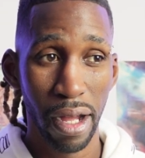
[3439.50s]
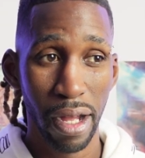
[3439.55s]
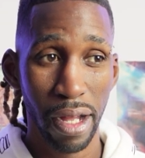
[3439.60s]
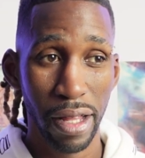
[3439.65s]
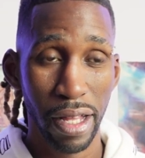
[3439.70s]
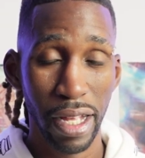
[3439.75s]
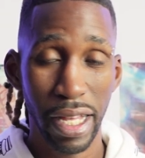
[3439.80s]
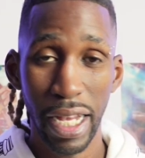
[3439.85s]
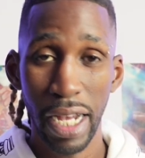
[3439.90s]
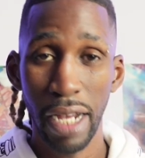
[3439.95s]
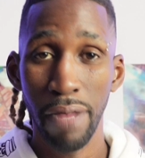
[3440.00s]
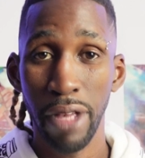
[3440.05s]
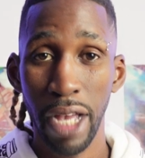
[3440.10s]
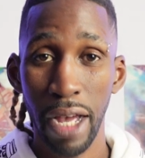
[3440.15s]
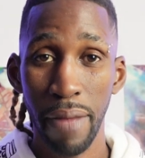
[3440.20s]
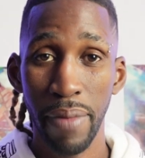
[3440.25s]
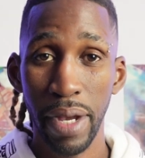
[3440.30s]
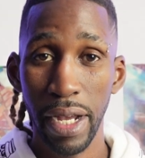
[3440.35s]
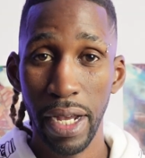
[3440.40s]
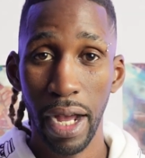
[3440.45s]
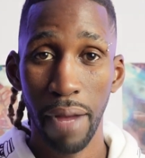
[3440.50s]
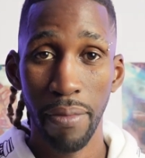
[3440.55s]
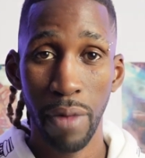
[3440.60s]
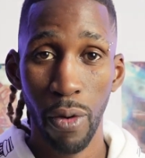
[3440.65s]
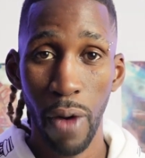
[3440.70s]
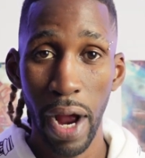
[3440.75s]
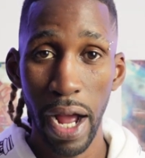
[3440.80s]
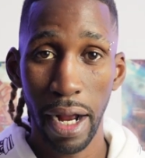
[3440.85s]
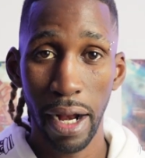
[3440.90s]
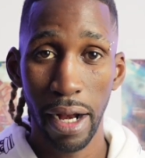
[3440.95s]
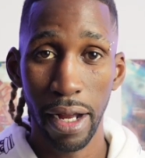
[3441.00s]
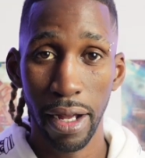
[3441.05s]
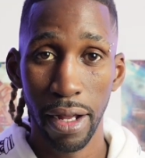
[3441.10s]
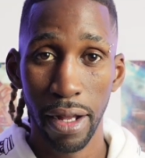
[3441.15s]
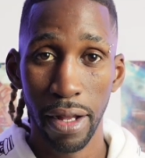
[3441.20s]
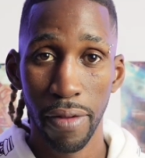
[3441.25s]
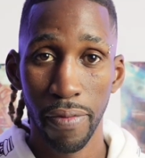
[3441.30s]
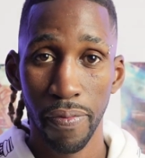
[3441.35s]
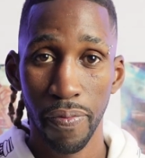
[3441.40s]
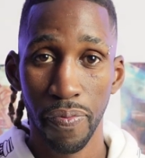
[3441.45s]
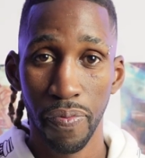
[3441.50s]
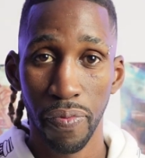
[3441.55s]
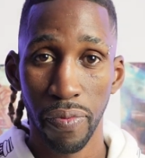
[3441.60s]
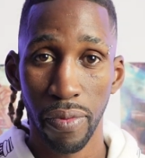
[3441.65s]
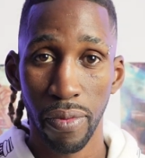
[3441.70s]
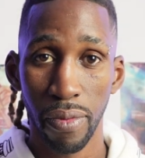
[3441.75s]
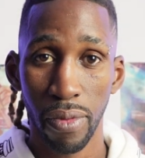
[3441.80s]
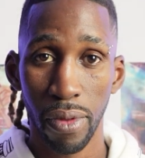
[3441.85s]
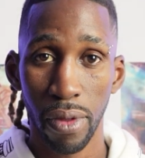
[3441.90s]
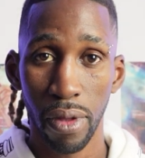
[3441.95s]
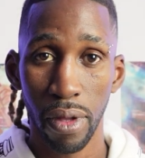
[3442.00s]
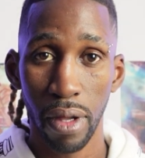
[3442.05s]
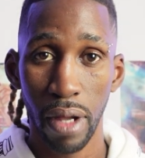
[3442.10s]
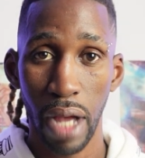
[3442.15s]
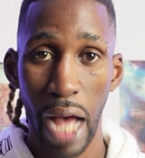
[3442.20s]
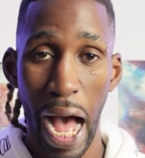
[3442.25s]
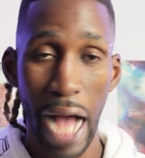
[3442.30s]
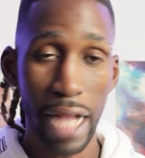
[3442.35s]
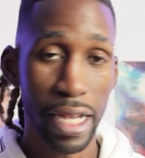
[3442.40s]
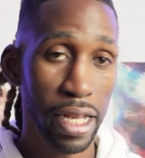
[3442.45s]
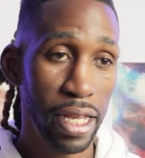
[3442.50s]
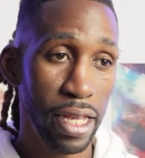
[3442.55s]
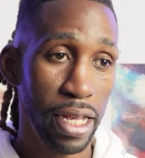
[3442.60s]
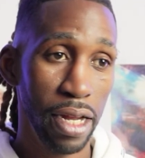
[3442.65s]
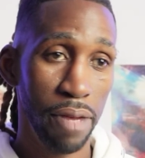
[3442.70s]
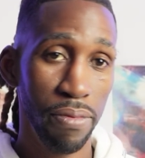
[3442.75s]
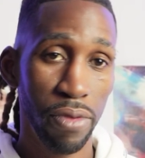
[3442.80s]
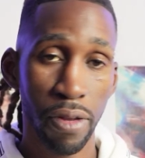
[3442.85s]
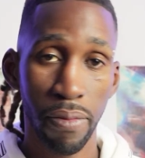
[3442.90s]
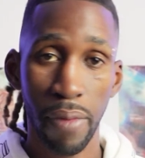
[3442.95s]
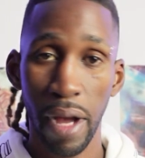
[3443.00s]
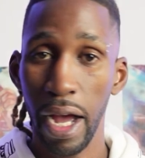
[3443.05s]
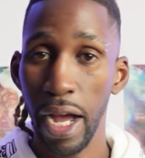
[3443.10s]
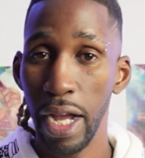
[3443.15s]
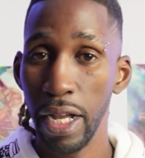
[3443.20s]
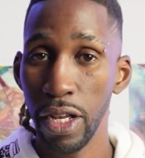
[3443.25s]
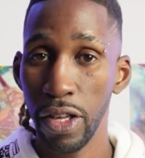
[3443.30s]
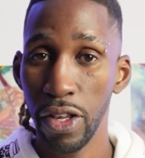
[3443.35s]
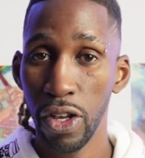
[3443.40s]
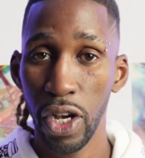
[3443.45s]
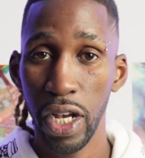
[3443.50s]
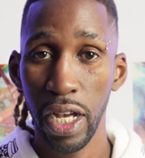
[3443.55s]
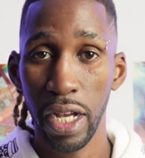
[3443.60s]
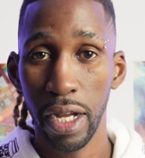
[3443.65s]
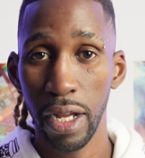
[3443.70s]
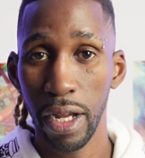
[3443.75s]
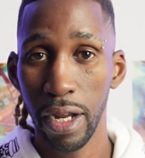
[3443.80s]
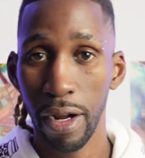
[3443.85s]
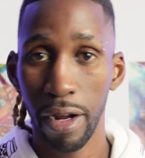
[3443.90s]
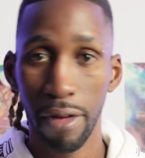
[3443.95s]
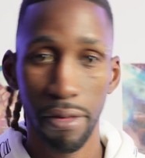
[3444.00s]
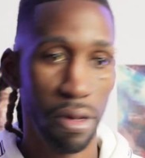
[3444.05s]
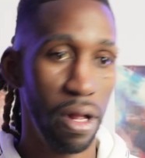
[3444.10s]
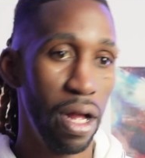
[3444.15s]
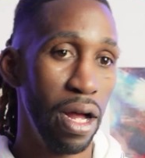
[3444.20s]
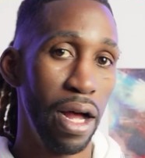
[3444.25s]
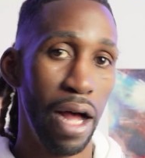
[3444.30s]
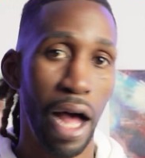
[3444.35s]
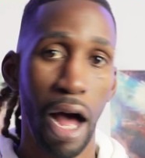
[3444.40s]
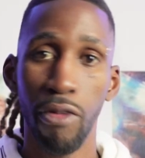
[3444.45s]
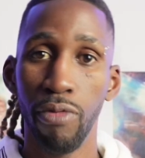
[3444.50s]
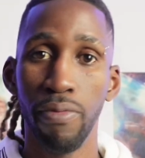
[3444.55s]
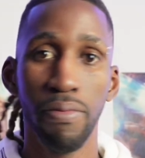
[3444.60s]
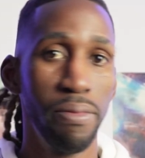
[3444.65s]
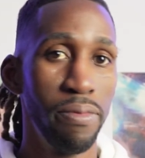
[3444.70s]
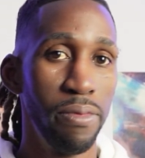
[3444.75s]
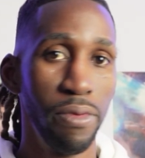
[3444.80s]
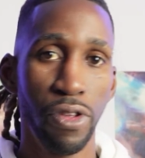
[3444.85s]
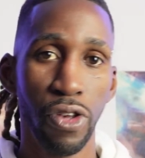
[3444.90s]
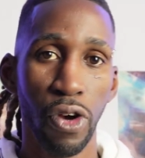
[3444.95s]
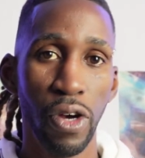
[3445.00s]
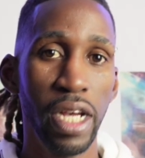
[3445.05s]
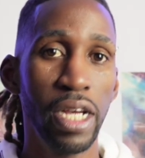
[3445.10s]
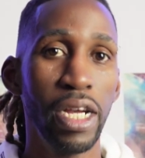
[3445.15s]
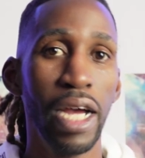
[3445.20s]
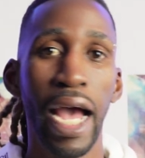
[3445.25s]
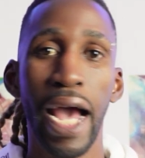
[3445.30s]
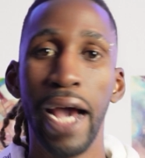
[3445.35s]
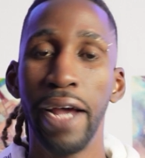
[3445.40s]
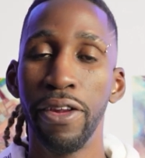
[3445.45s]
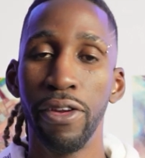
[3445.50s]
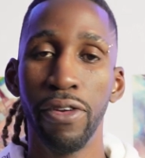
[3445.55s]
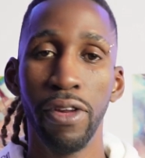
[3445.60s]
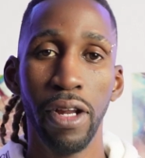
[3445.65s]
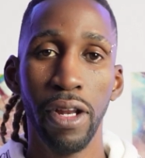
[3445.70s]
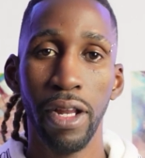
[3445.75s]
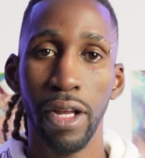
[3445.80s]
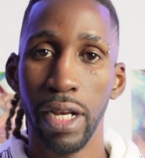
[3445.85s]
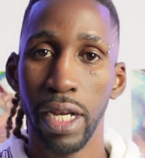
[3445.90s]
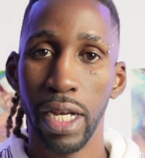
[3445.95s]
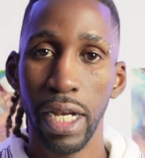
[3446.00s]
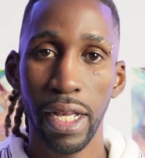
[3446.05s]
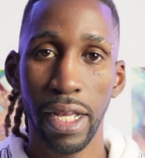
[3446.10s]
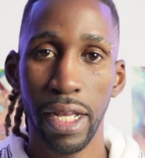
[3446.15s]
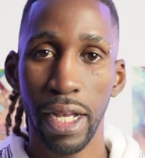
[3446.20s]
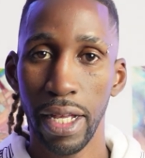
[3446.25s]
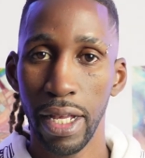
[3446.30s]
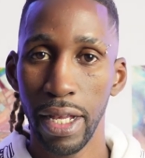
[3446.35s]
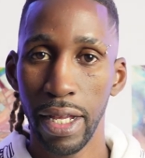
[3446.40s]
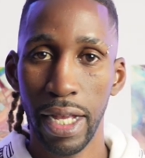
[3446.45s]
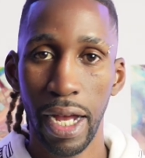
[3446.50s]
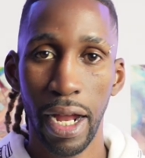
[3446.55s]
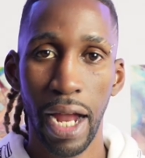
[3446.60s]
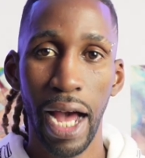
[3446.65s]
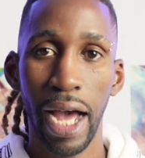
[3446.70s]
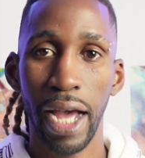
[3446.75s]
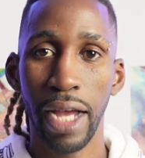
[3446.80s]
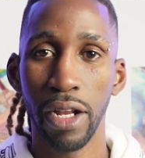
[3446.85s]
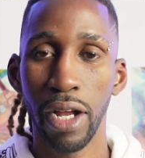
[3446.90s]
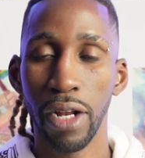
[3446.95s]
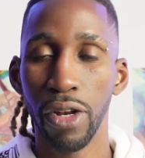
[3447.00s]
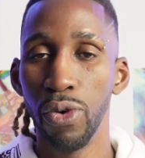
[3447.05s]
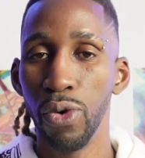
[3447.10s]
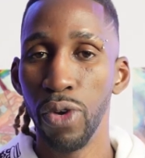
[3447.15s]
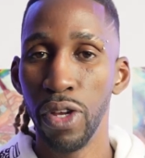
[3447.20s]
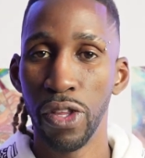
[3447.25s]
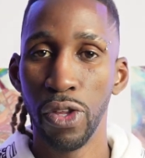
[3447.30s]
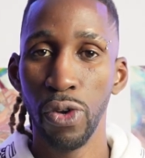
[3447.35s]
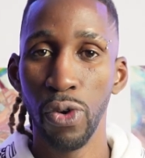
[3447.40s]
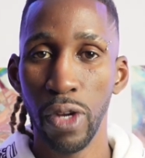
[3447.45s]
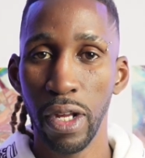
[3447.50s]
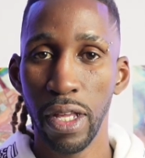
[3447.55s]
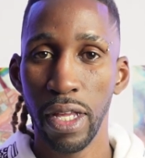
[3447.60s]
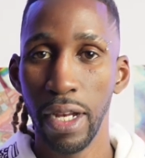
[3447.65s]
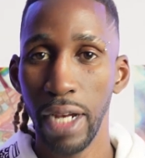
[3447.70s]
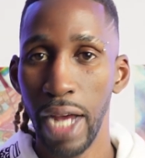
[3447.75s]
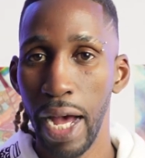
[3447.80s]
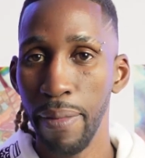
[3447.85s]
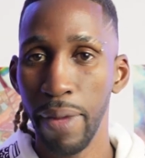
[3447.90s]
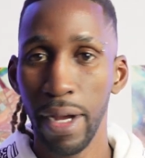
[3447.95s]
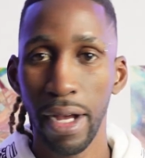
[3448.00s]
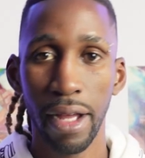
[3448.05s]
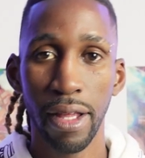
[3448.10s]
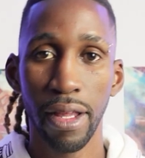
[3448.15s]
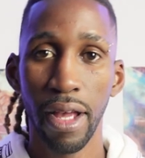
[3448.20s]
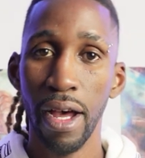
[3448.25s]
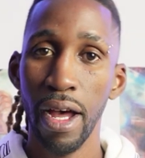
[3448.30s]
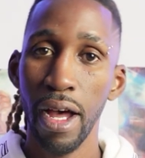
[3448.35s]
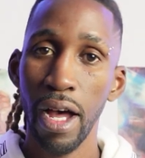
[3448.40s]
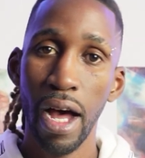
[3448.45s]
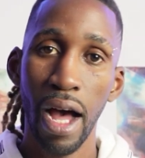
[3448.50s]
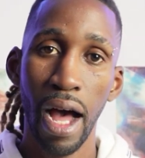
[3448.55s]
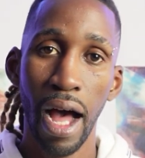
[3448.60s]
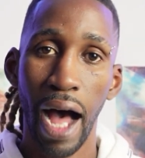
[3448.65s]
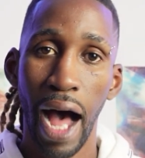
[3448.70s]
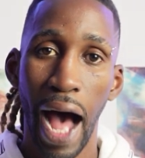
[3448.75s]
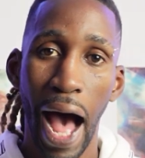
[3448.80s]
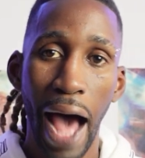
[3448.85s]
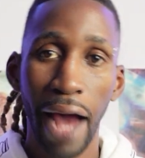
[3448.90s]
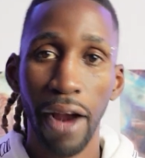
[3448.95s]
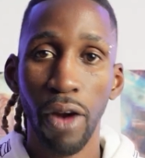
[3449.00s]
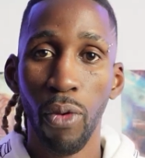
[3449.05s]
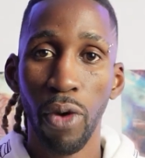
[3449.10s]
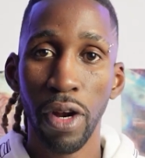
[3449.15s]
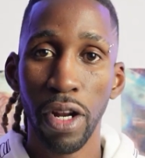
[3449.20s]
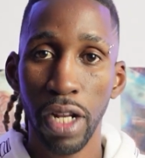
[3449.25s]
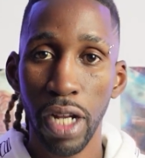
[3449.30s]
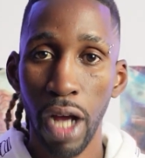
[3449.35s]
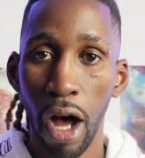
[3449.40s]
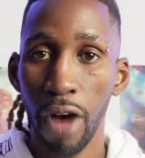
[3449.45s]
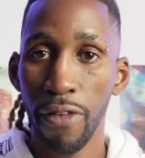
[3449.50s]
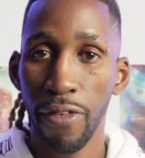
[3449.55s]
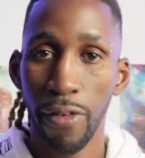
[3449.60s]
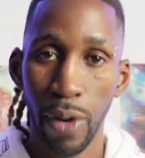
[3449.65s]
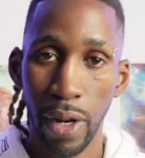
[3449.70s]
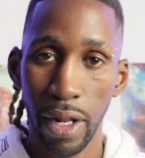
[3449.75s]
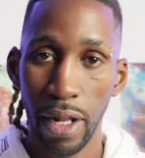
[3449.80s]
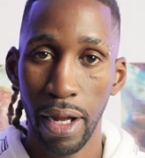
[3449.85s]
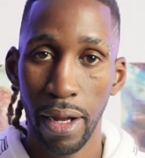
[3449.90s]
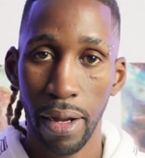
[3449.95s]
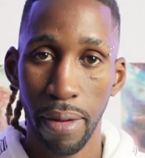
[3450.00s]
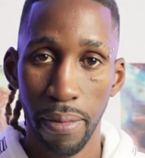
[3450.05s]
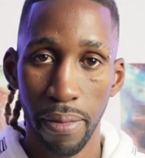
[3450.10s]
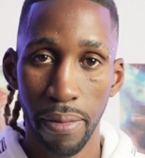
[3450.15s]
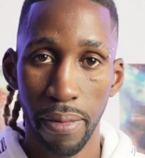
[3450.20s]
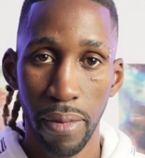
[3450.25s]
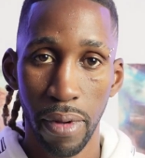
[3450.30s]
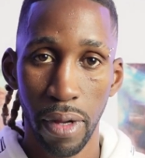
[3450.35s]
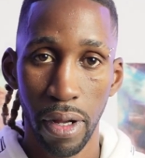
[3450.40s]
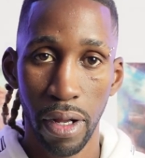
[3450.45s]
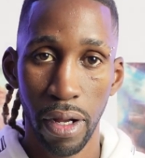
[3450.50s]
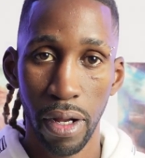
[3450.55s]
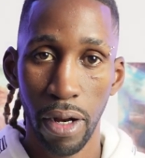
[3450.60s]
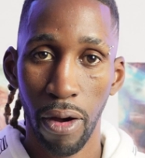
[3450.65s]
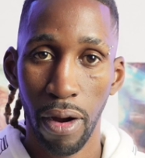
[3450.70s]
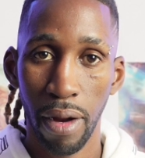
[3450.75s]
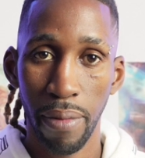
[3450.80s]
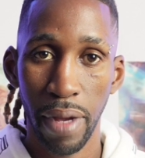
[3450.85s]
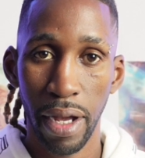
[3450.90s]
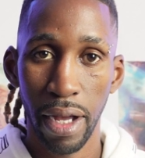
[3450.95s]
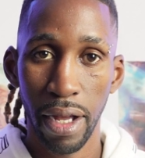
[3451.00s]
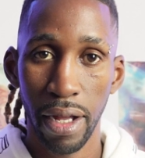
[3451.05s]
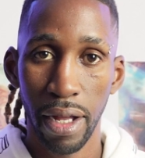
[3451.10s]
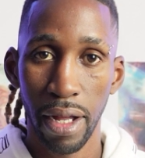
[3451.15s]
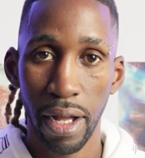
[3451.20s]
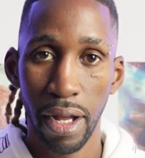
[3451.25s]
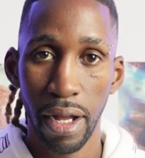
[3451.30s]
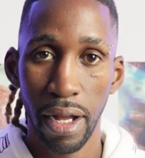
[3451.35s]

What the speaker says: The teams hit me up directly. I just send them to my agent so he can handle the logistics and tell, hey, do this, and that, because I don't want to talk with them. You know what I mean?